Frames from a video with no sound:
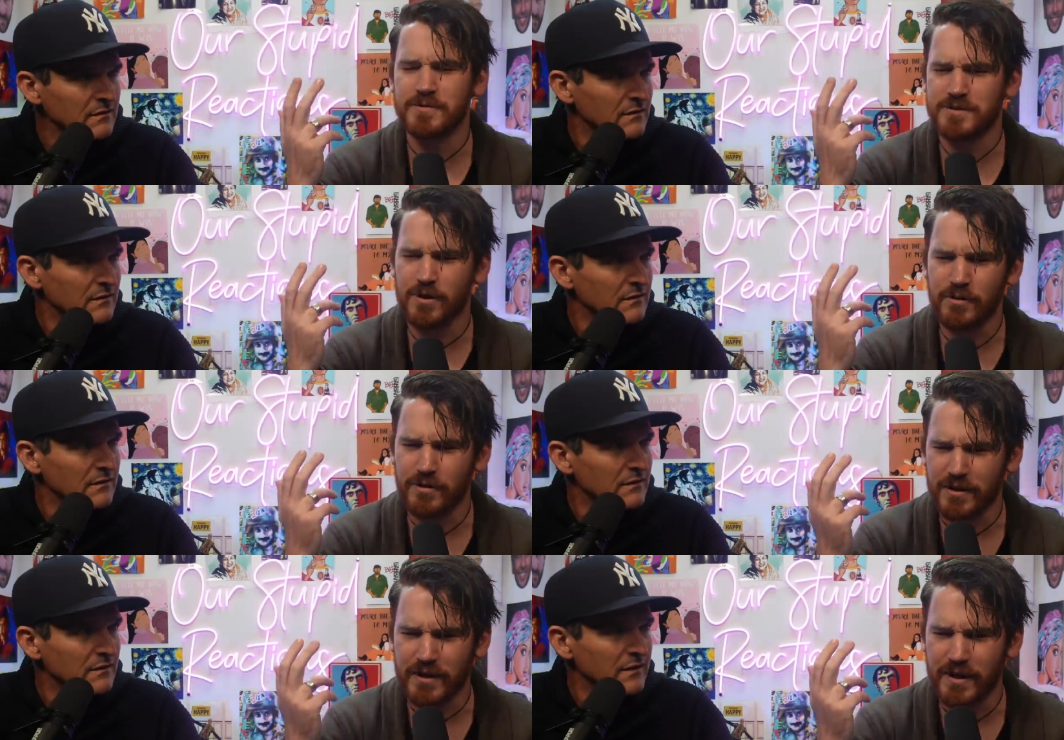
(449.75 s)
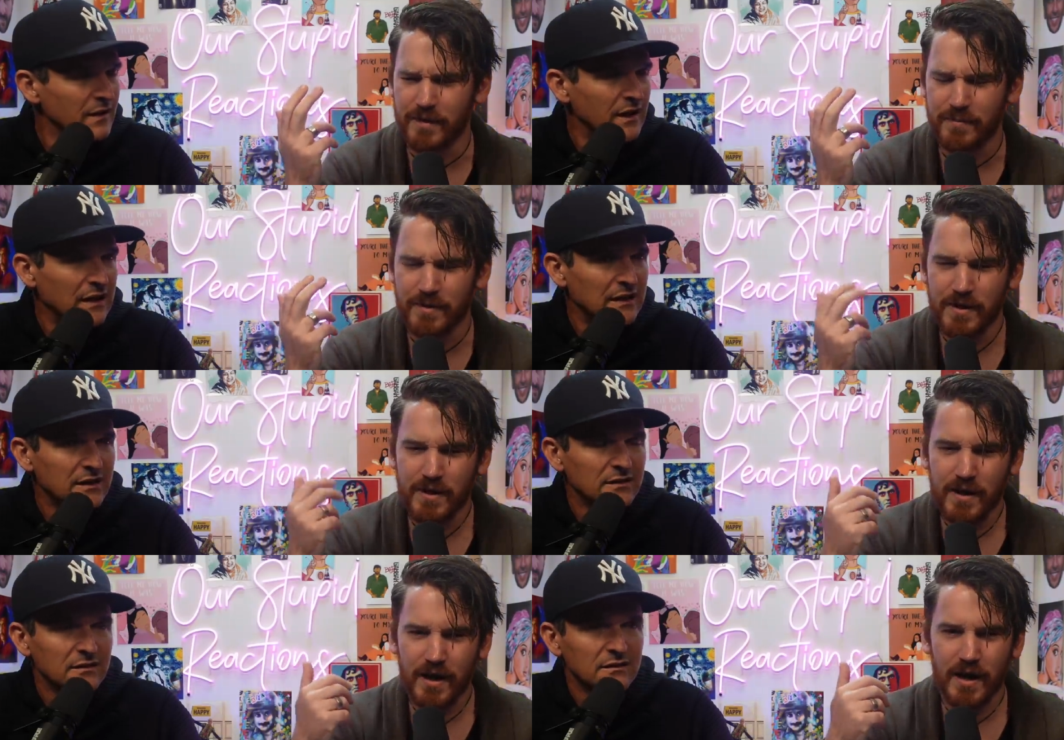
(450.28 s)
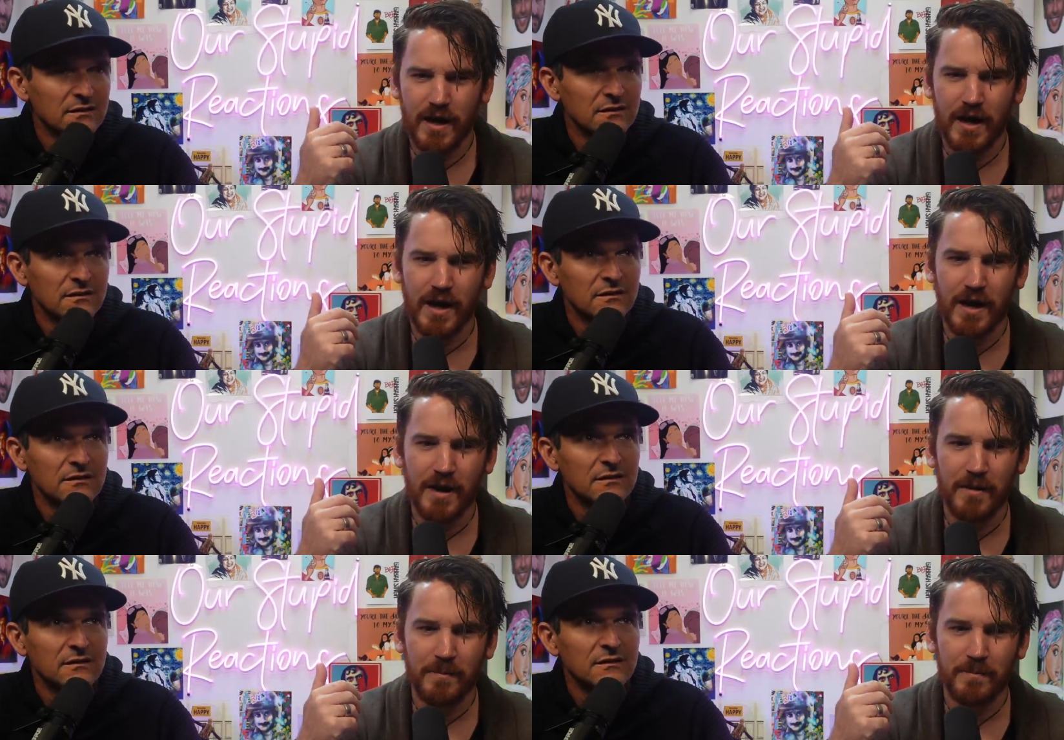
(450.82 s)
Speaker 1: was totally him.
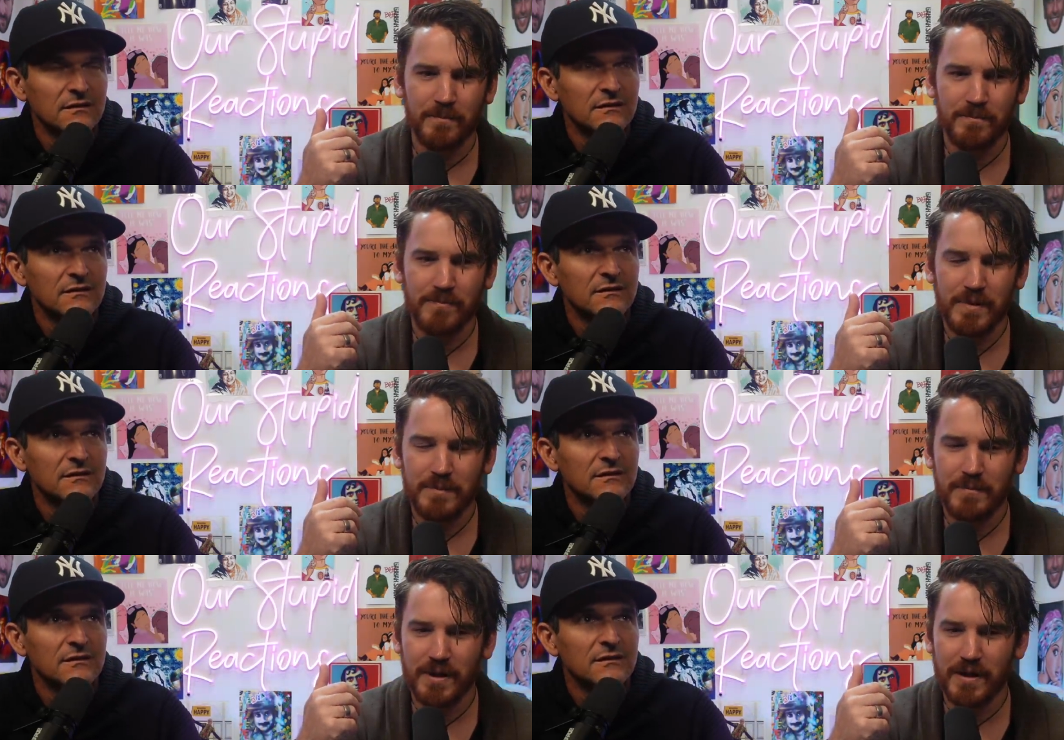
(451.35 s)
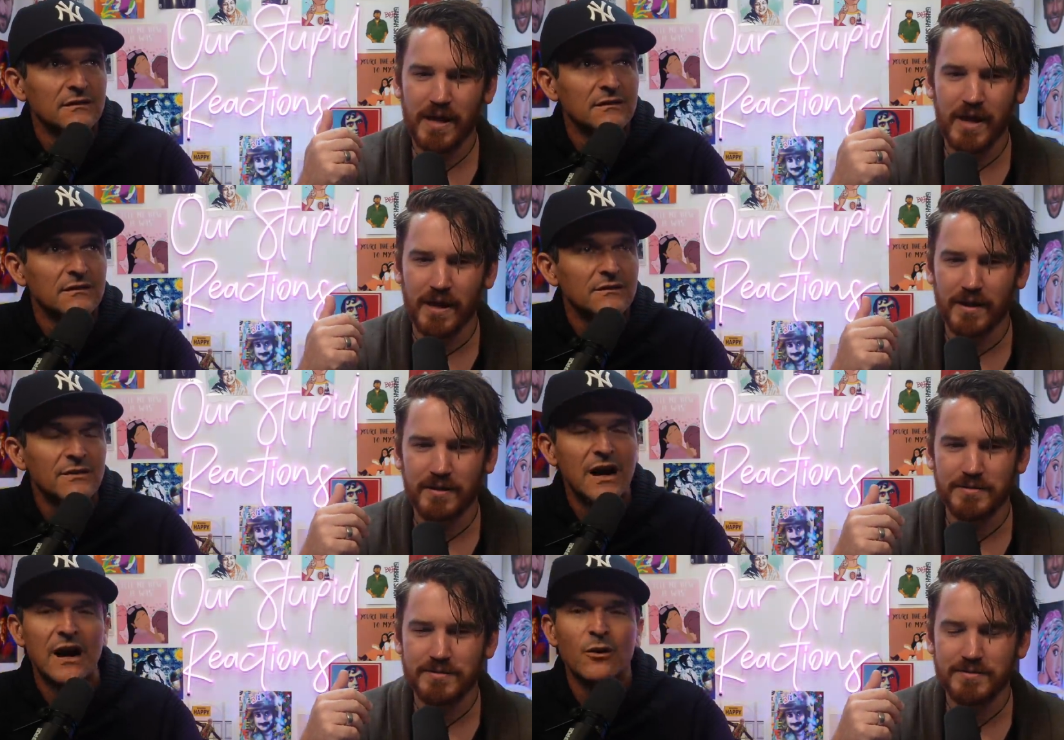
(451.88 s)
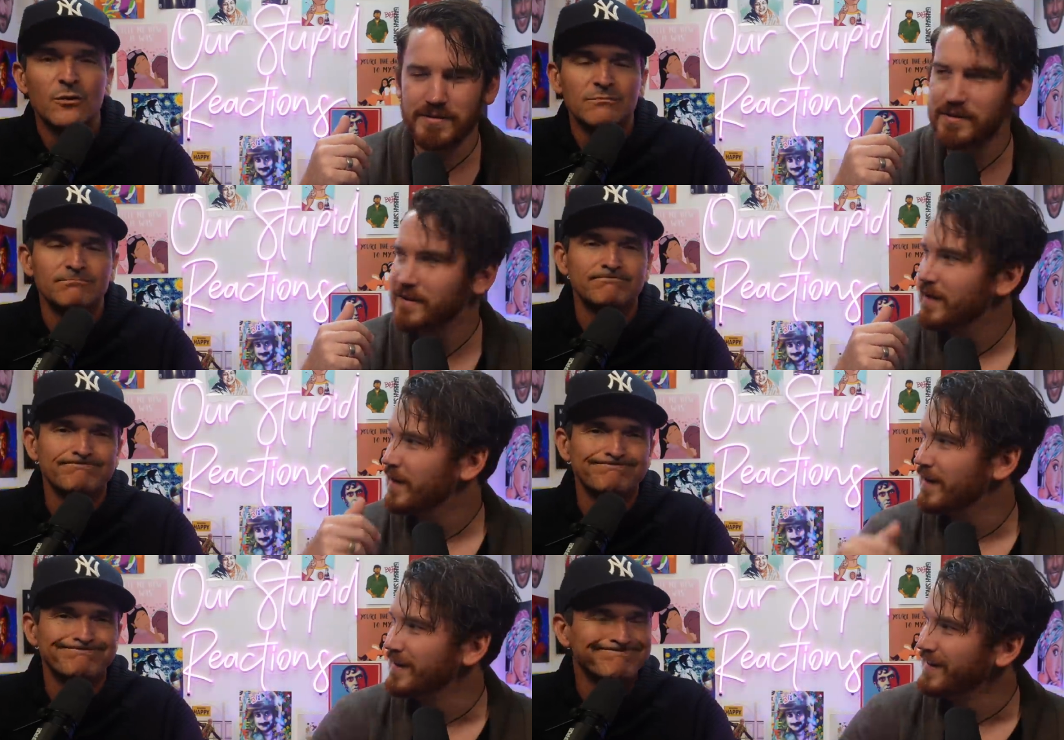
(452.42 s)
Yeah. Um, But yeah, it's, wow, uh,
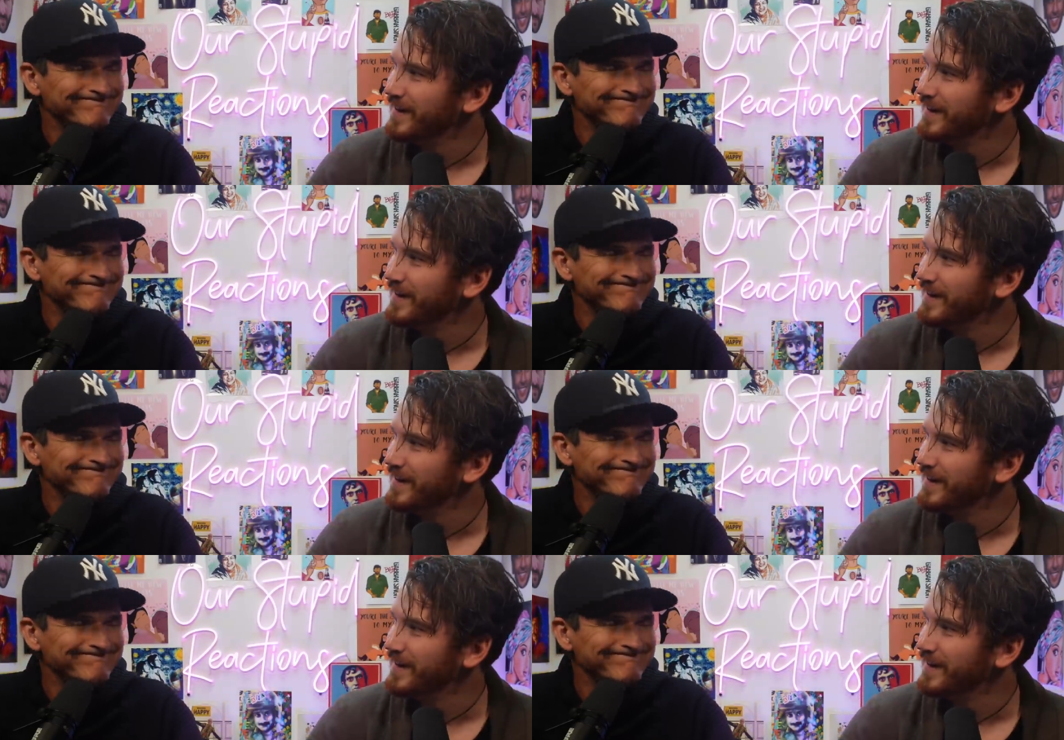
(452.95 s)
